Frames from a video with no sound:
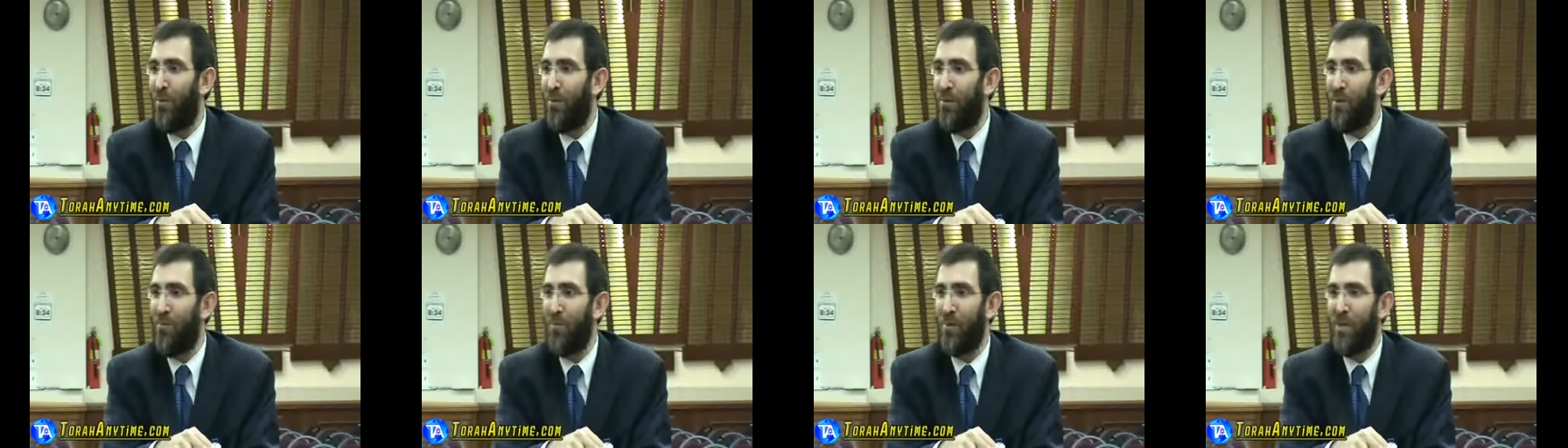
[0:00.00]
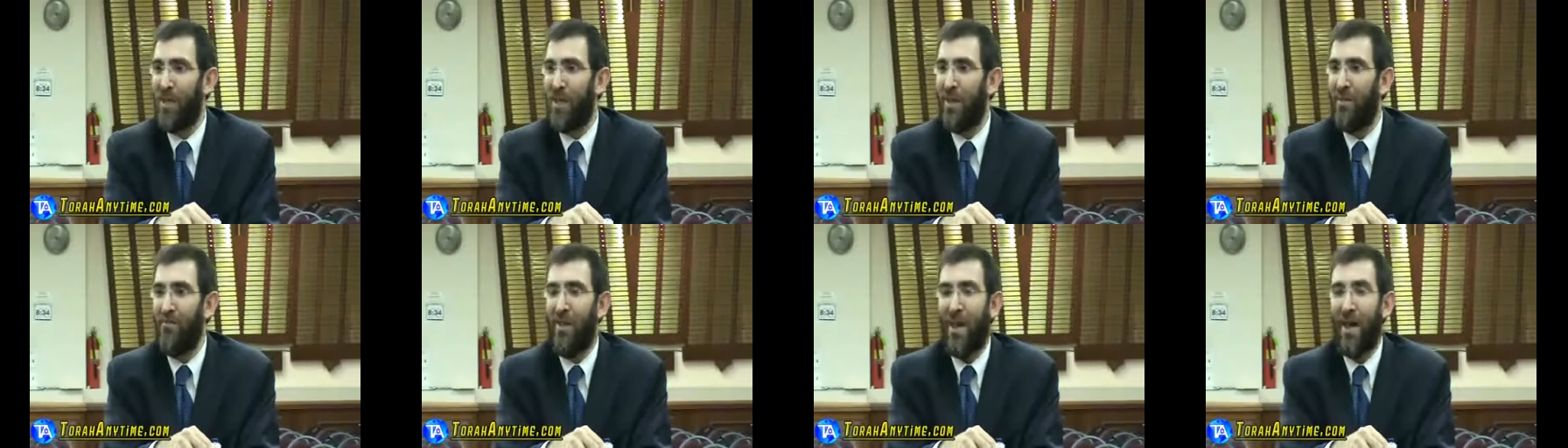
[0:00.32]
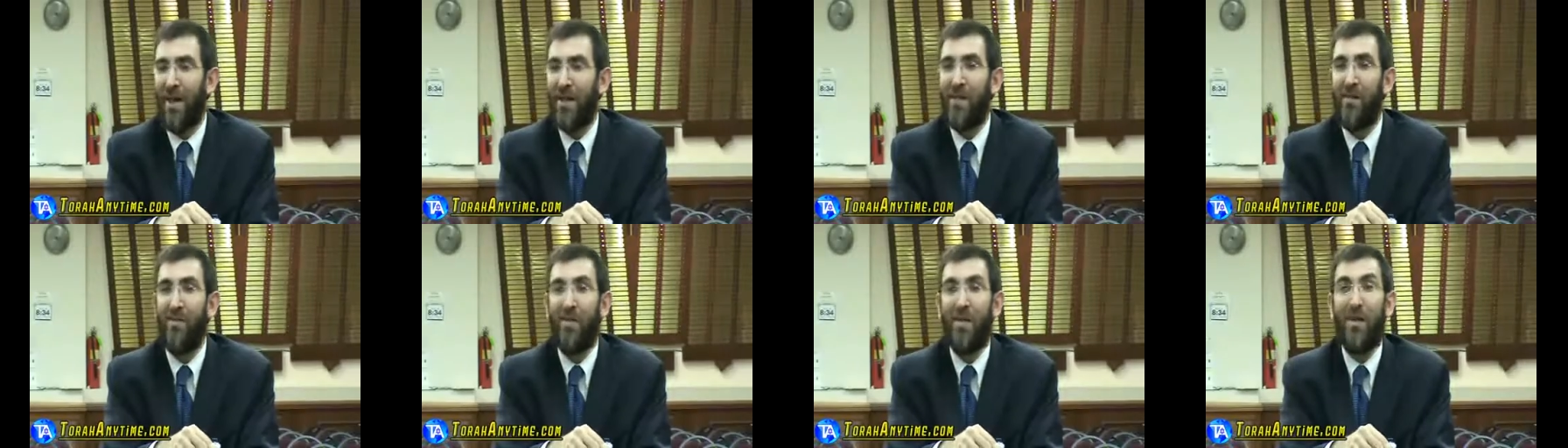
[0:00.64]
the person will say
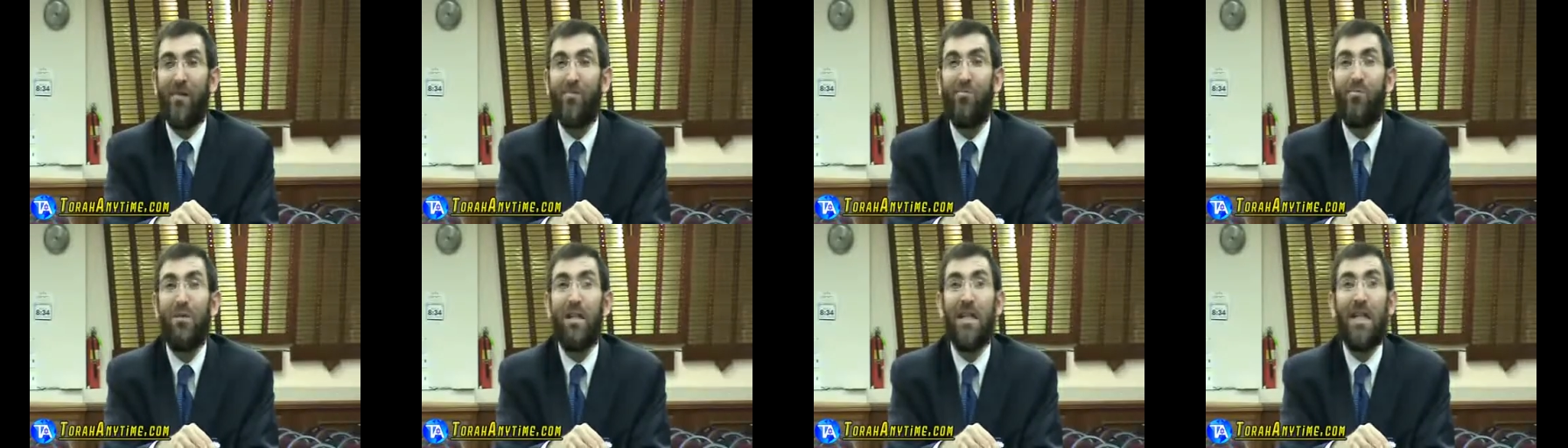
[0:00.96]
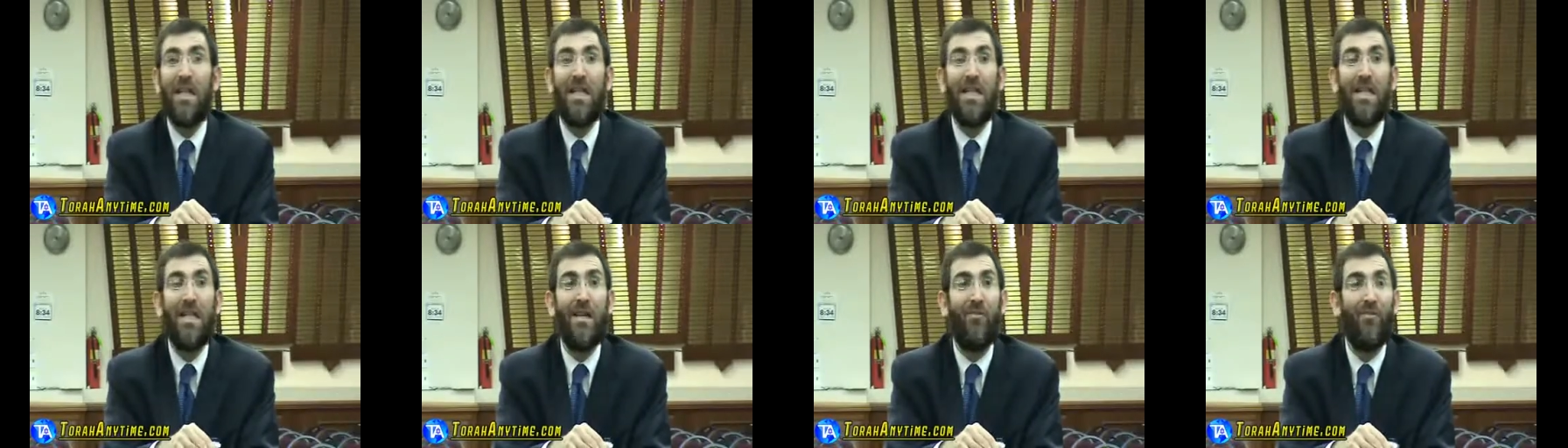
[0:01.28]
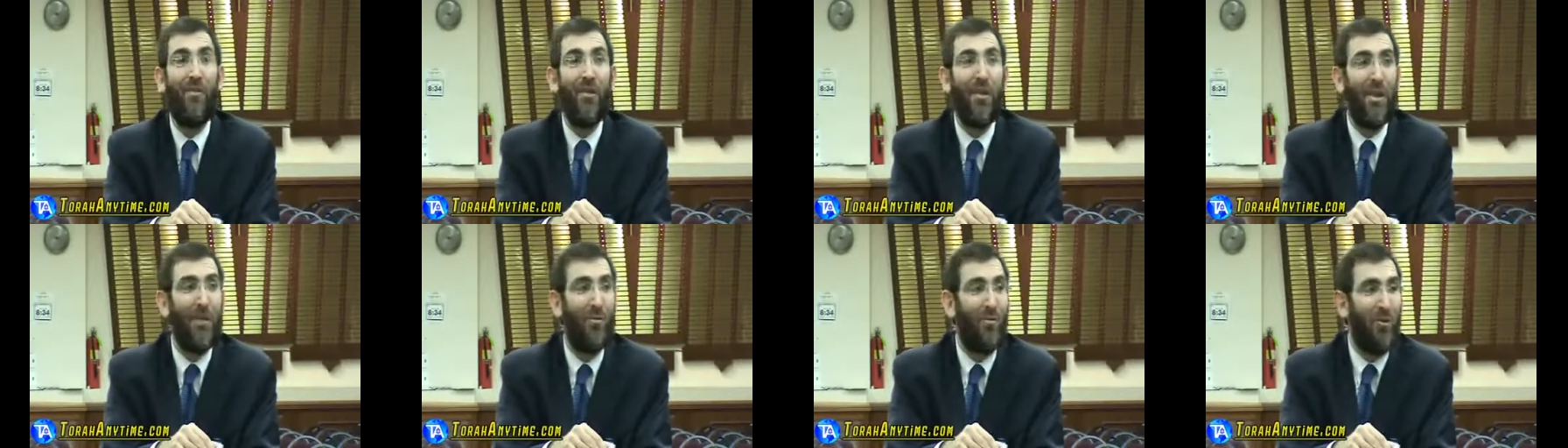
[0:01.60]
back something completely
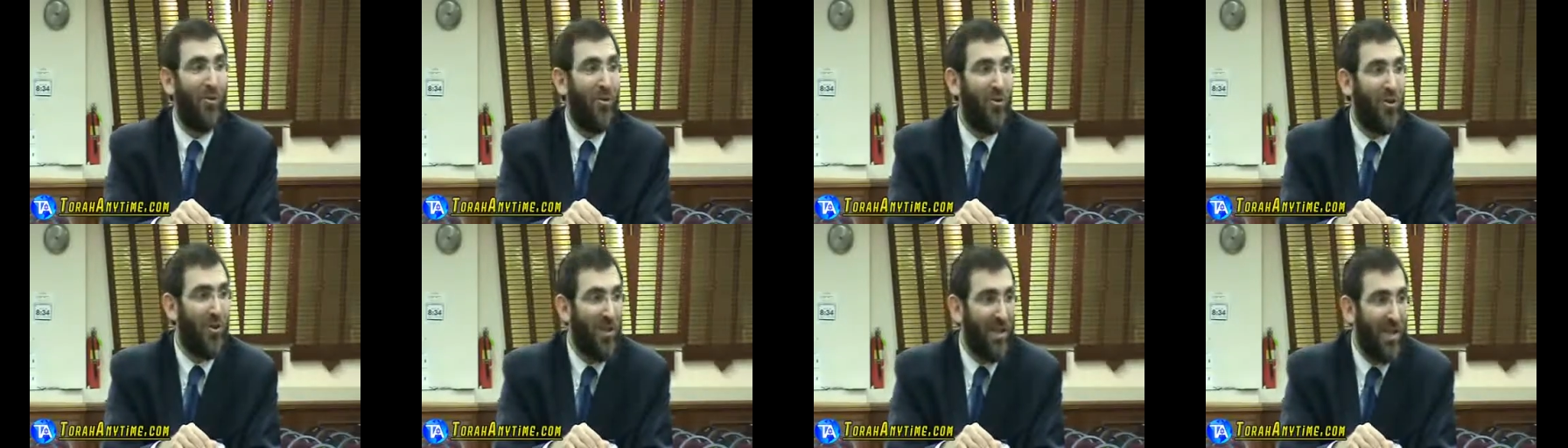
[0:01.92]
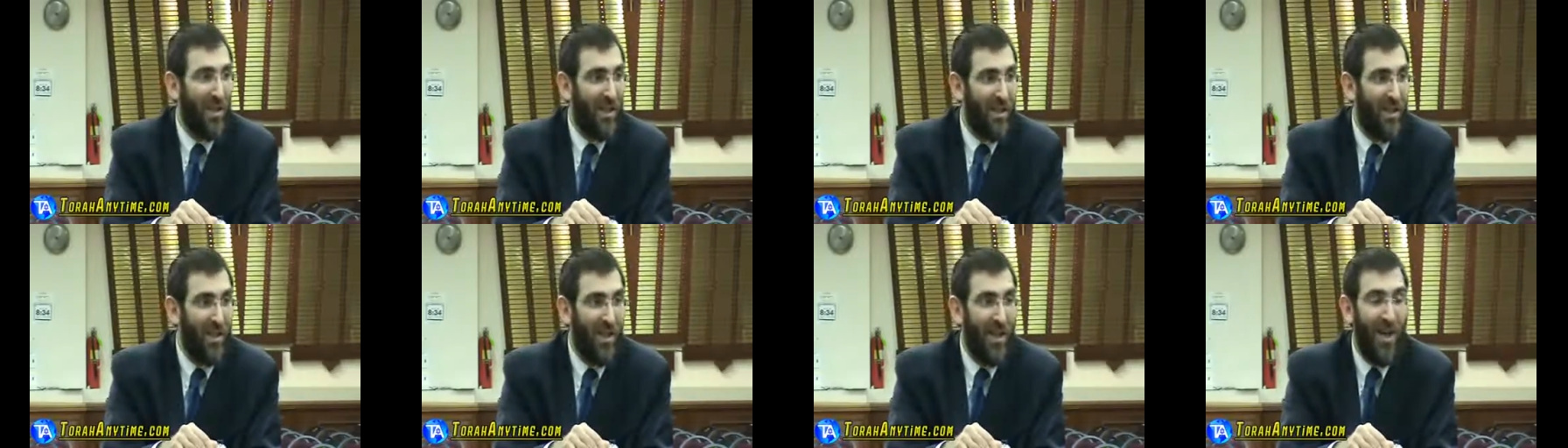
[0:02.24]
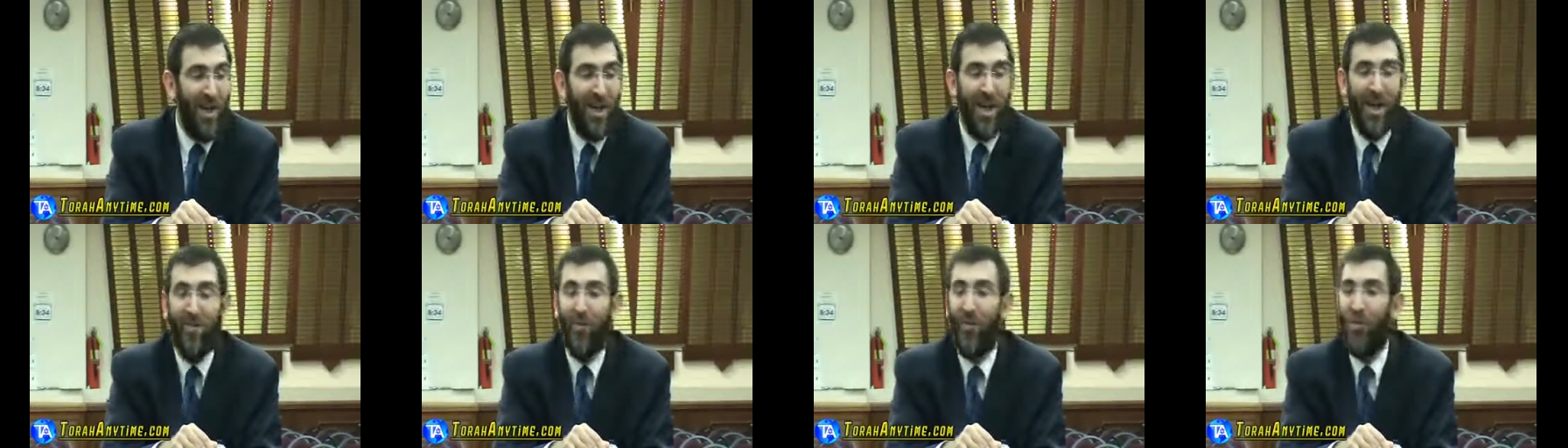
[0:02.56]
different than what you just said,
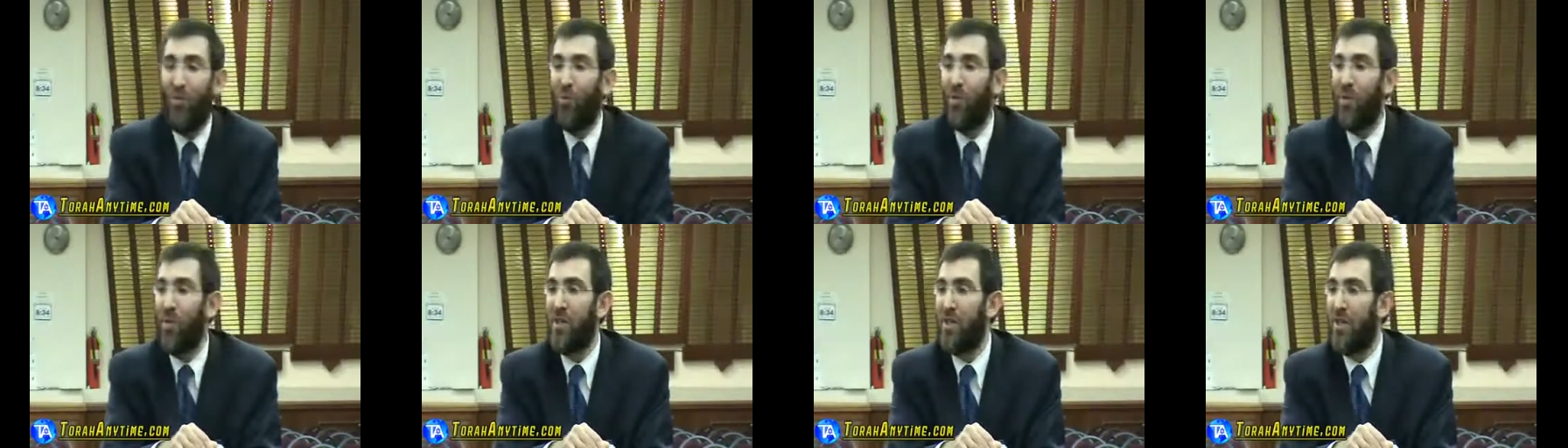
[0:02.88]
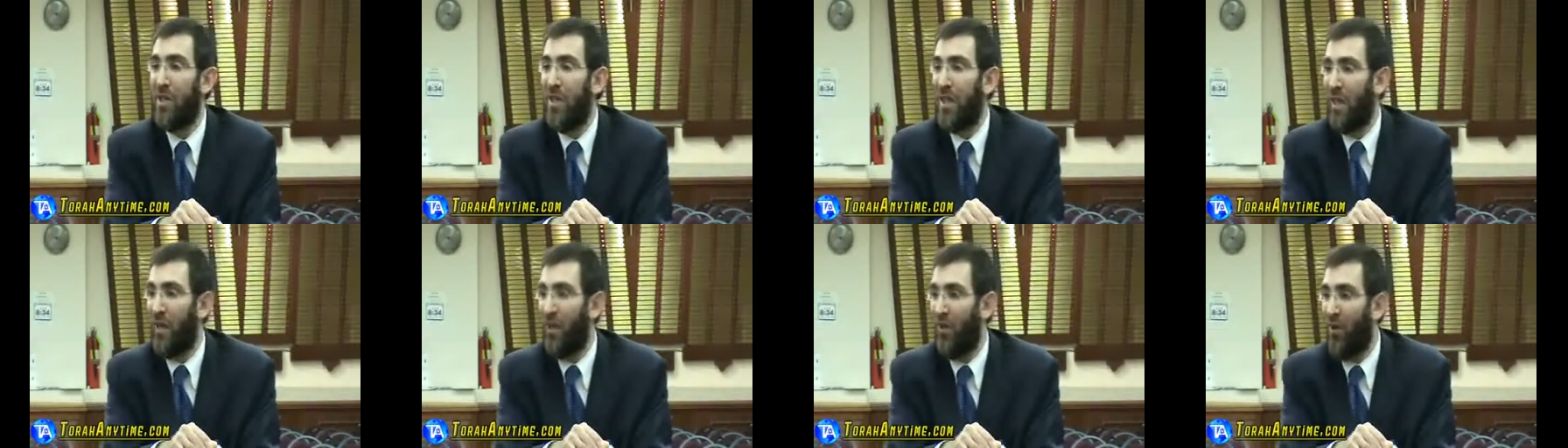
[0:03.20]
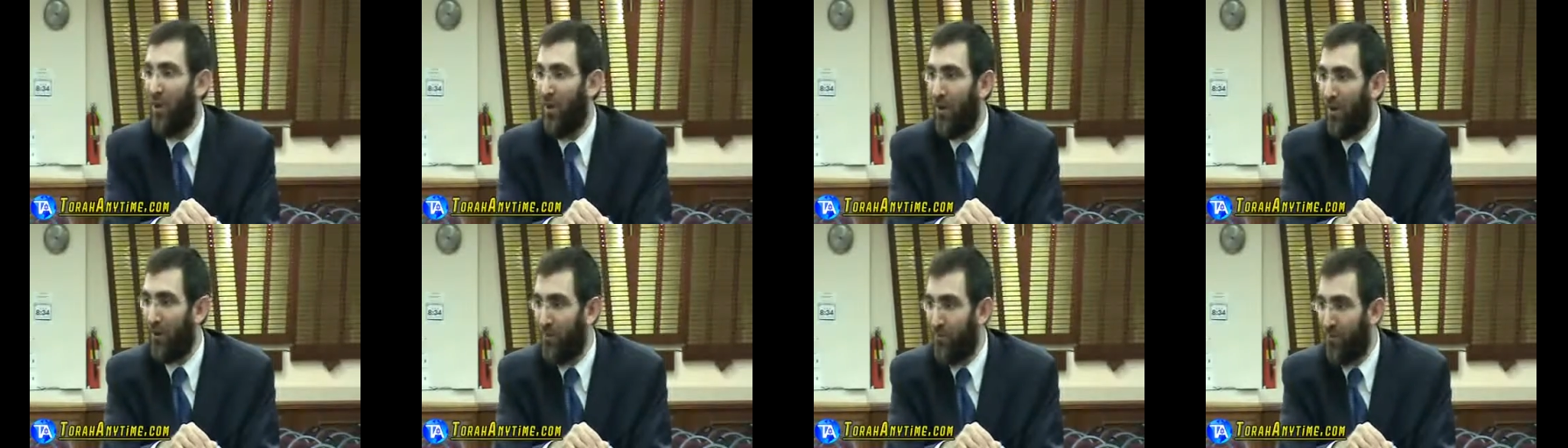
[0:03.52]
if they were listening at
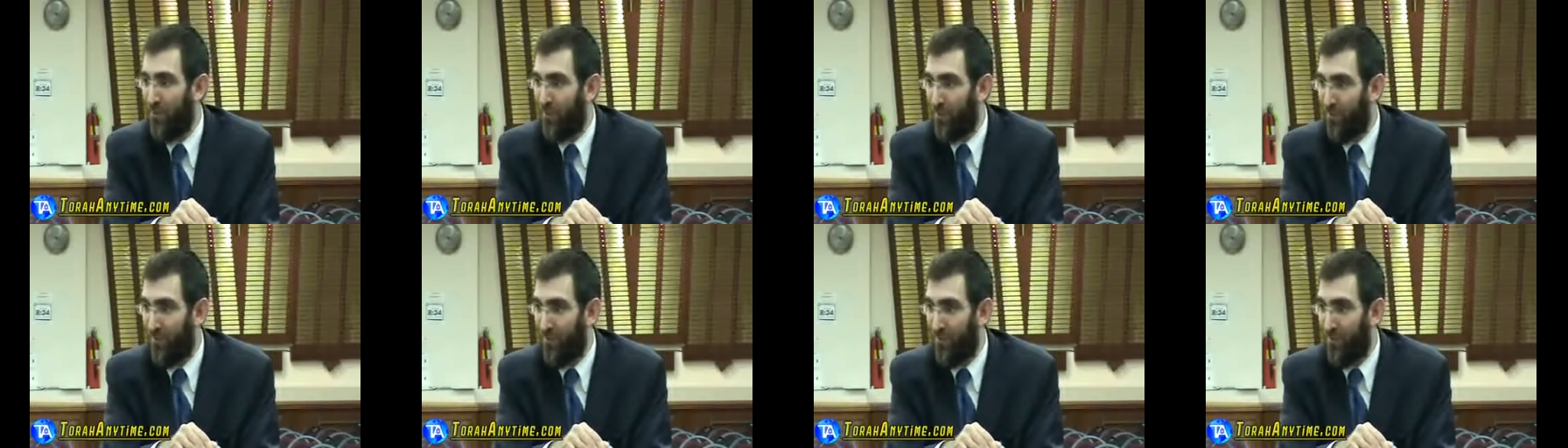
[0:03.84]
all.